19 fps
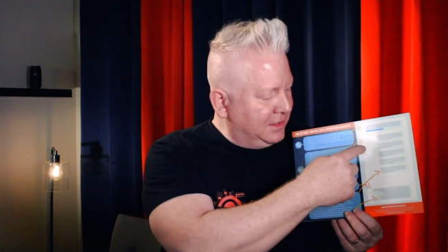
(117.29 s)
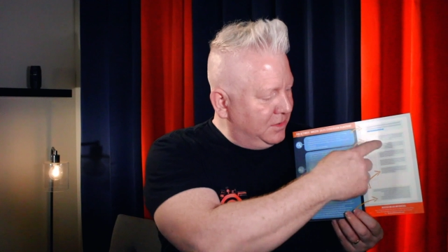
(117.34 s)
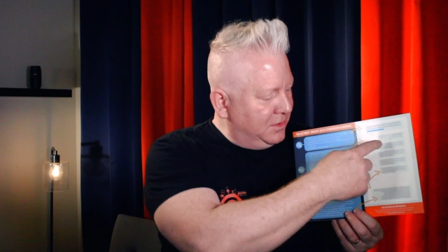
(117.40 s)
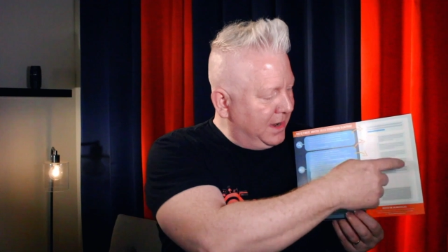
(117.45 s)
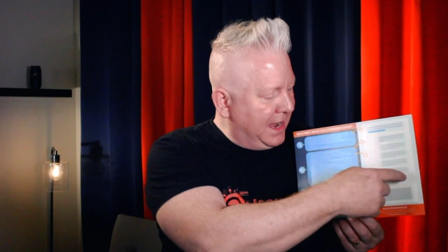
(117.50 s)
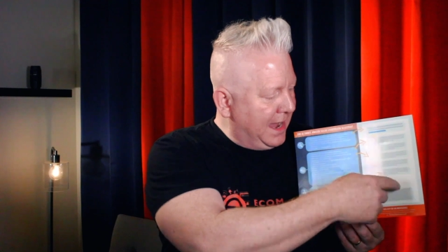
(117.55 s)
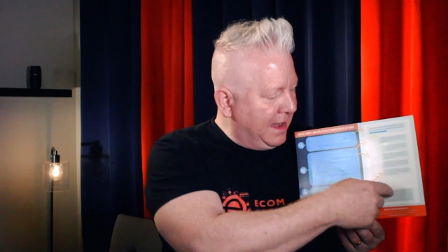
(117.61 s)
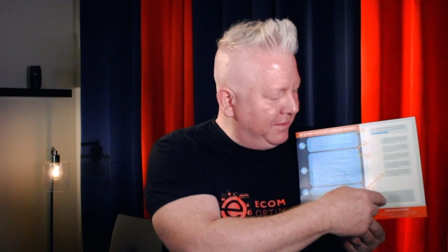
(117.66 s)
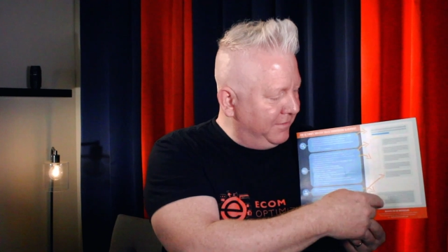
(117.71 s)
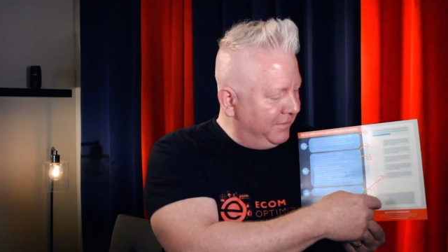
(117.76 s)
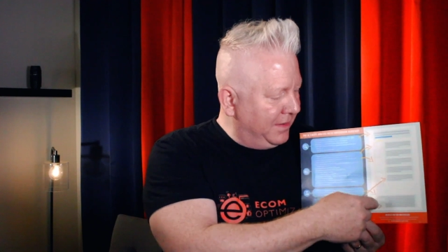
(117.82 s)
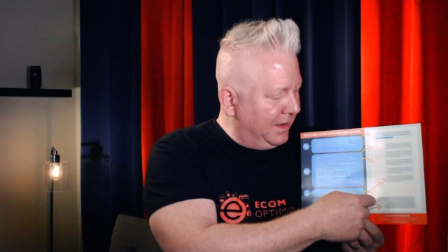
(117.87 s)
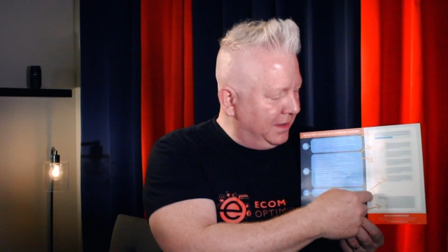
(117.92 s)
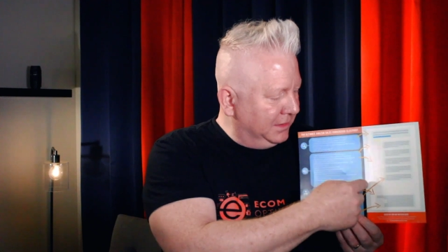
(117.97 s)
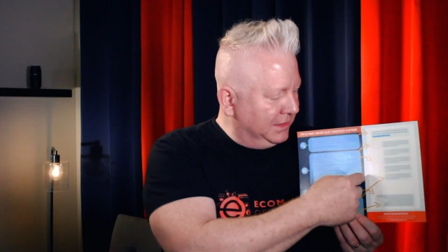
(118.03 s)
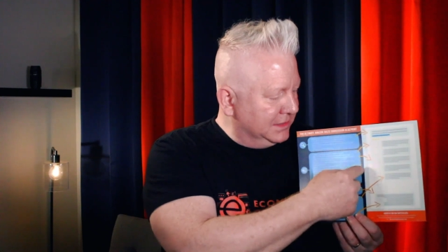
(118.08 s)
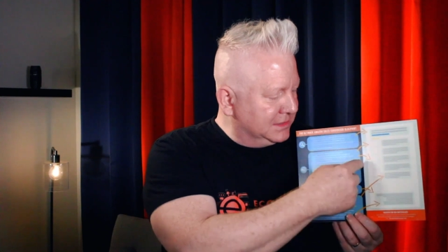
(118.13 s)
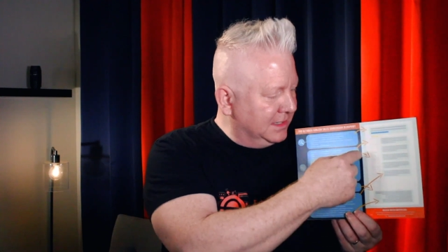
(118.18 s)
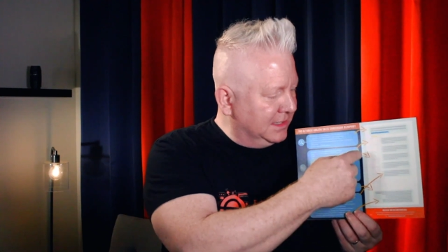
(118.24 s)
you have a
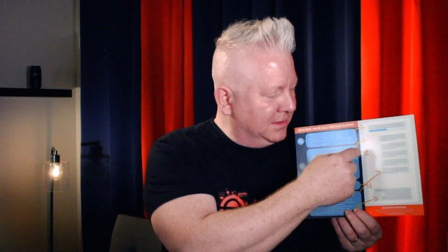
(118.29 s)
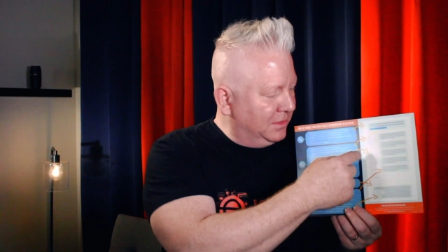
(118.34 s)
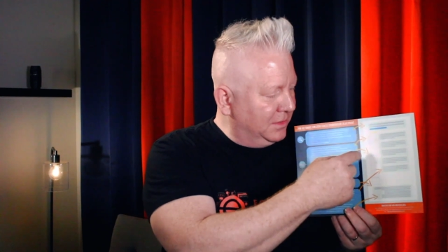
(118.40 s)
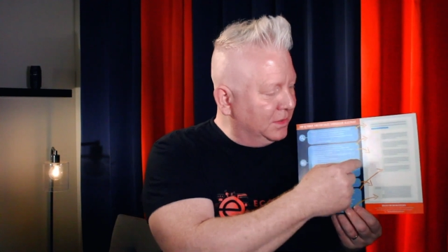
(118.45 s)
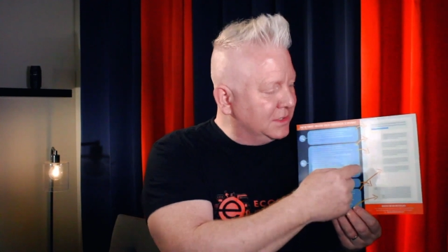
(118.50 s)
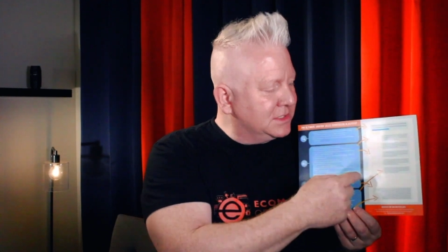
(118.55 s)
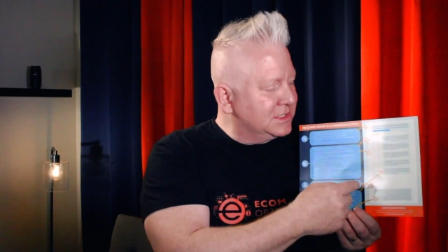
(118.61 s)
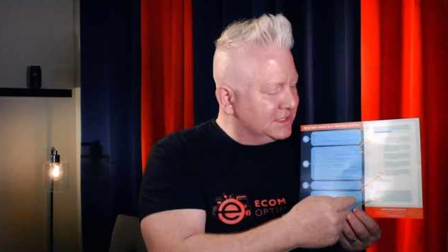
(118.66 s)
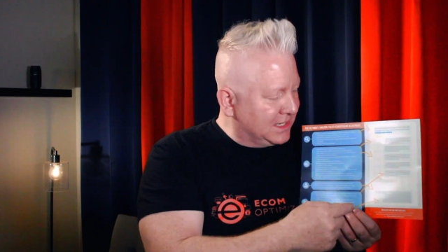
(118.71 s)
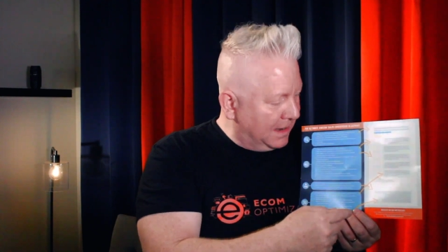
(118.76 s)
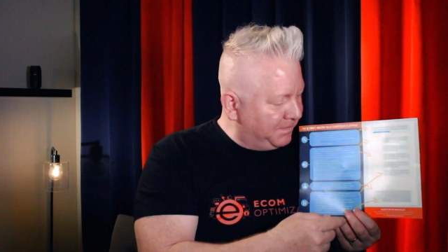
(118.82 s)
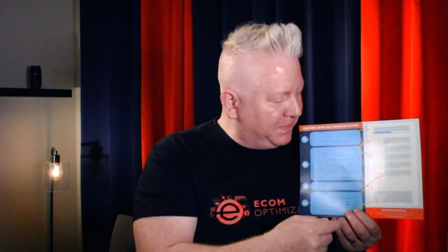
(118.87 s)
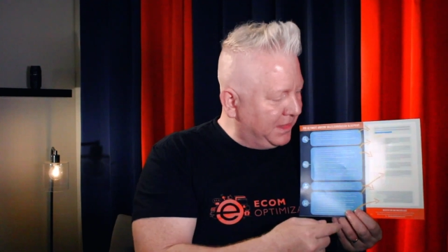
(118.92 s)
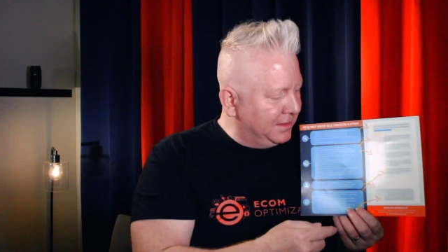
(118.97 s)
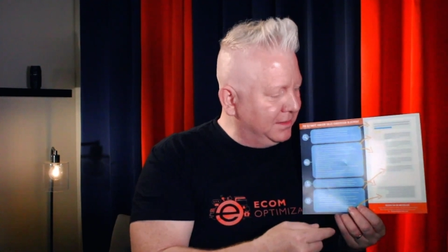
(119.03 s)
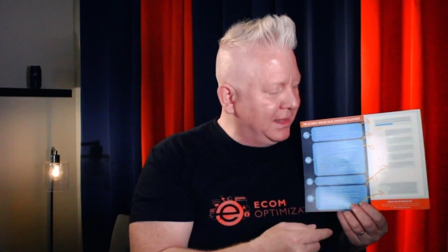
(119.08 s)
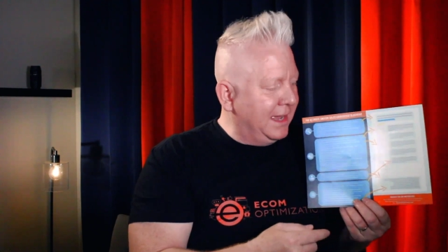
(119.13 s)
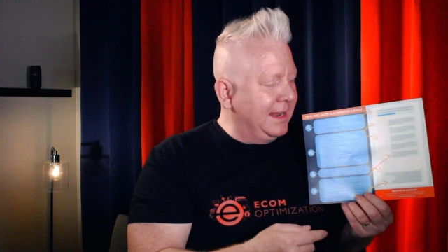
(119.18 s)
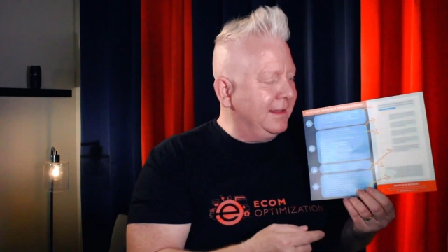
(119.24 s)
listing that looks
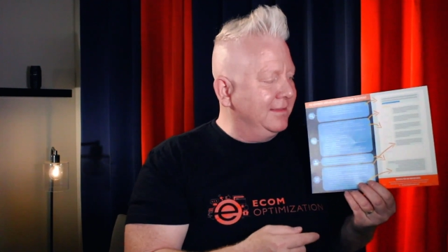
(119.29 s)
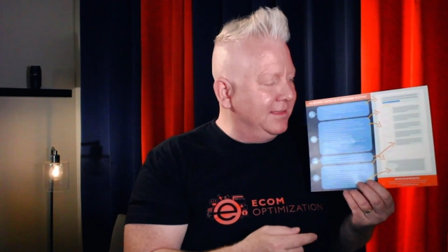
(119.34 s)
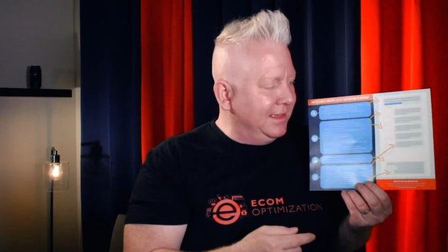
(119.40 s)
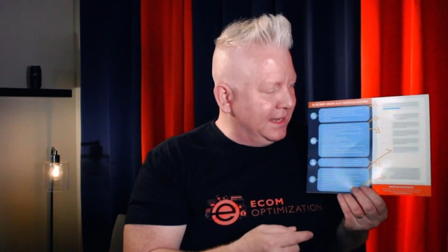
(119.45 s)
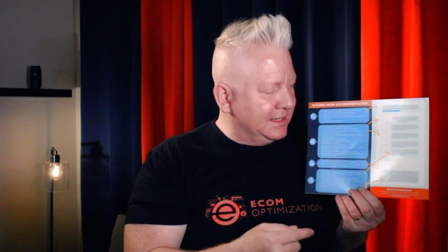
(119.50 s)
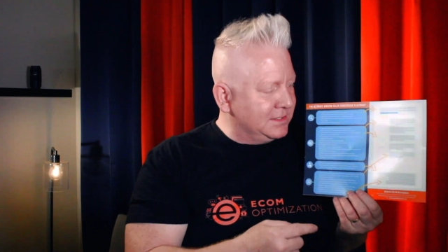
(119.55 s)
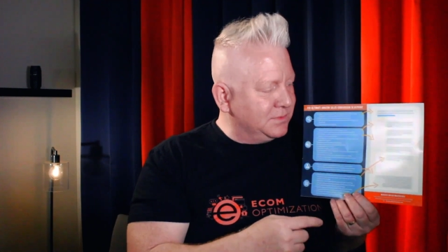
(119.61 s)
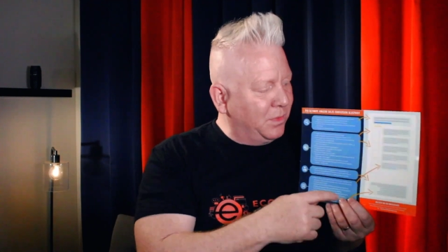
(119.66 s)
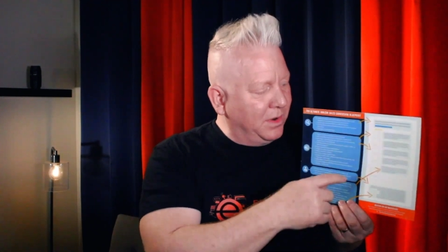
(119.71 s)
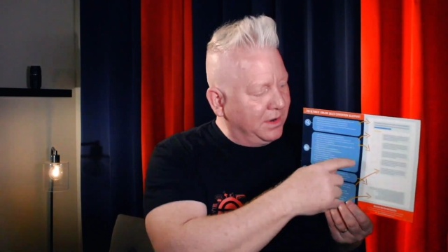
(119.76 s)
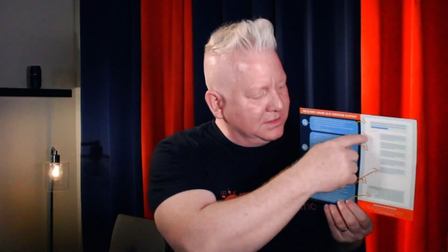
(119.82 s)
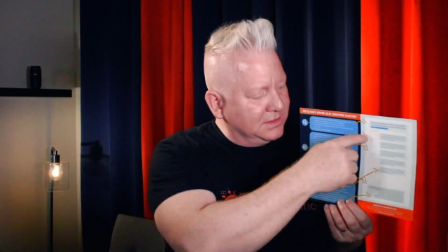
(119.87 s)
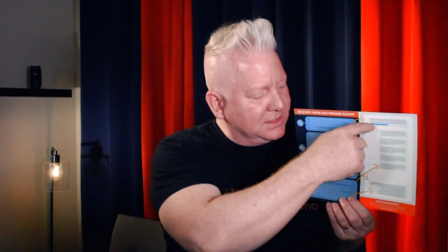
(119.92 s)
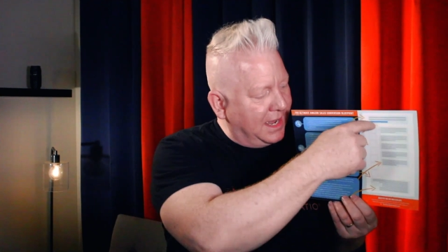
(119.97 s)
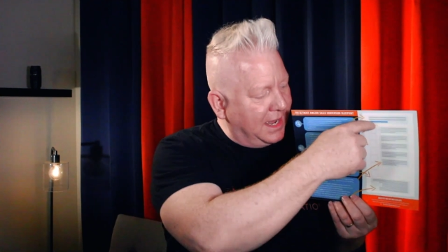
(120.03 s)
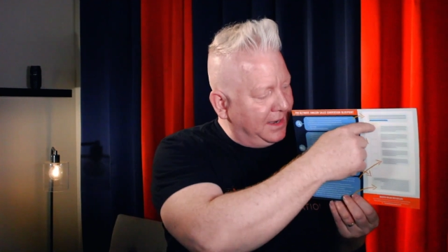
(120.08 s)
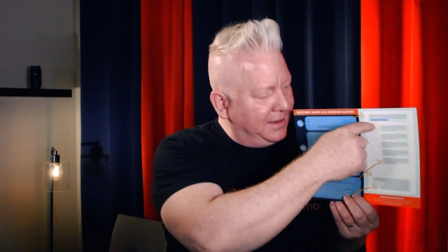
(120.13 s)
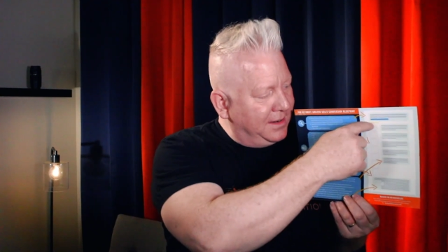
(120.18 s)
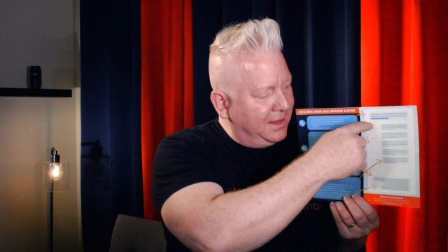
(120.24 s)
something like this, where it's
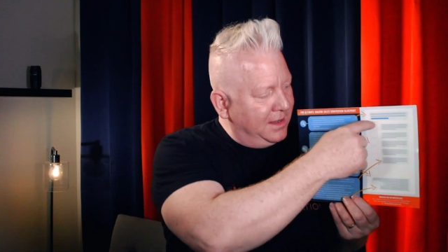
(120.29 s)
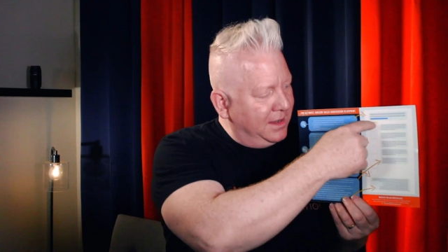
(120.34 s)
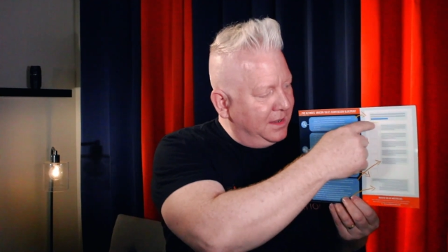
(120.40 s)
got